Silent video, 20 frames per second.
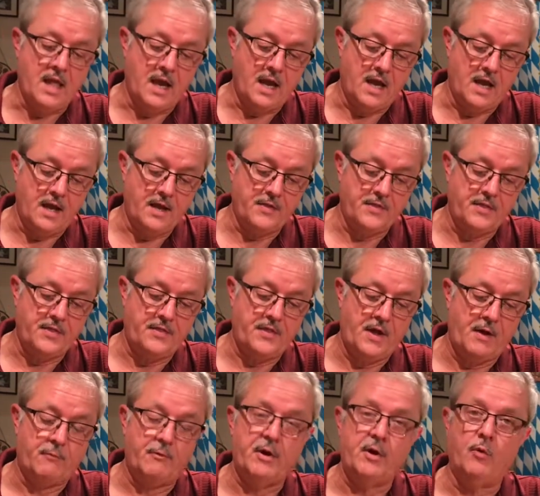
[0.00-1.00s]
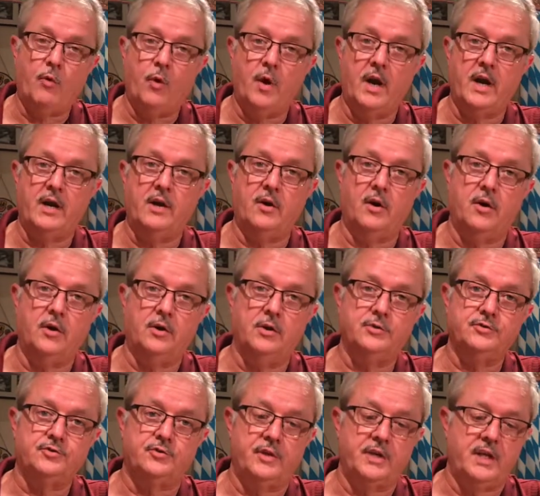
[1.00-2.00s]
that required
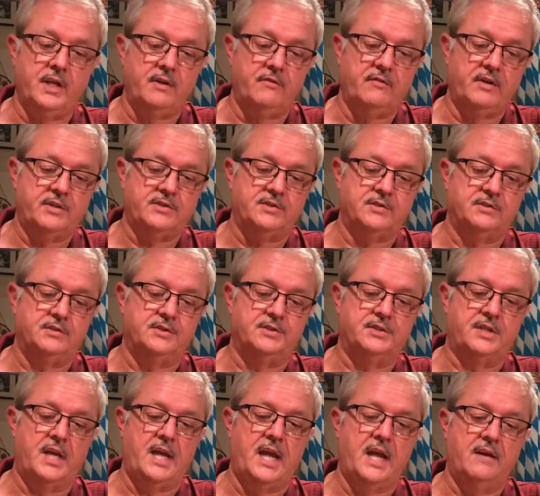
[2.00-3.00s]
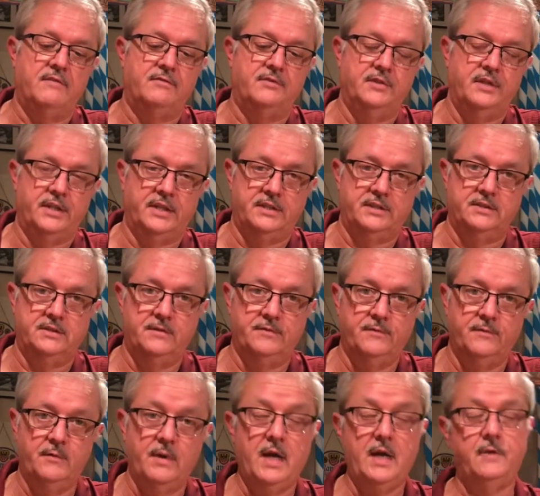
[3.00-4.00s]
all drinking vessels to have lids.
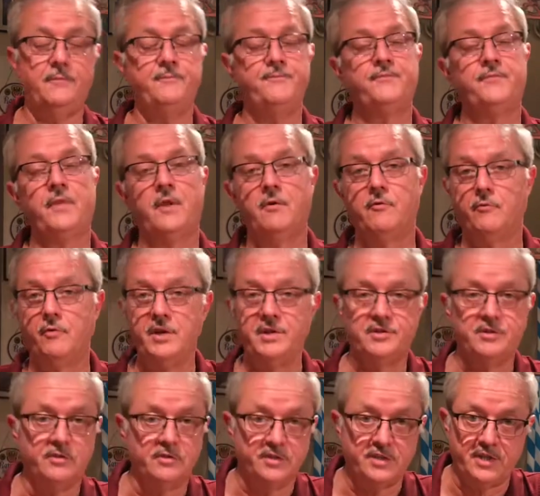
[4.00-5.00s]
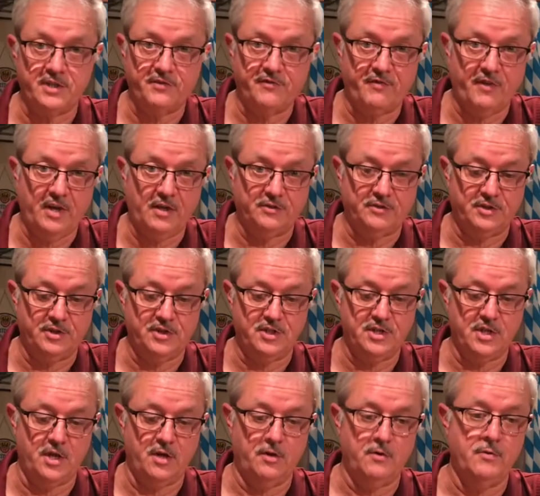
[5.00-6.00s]
Well, research has failed to
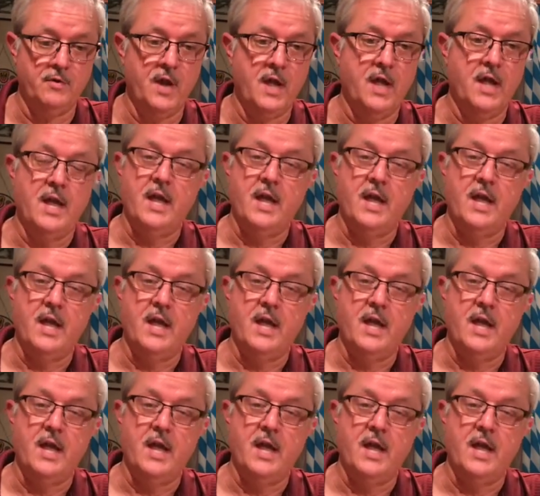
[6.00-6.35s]
show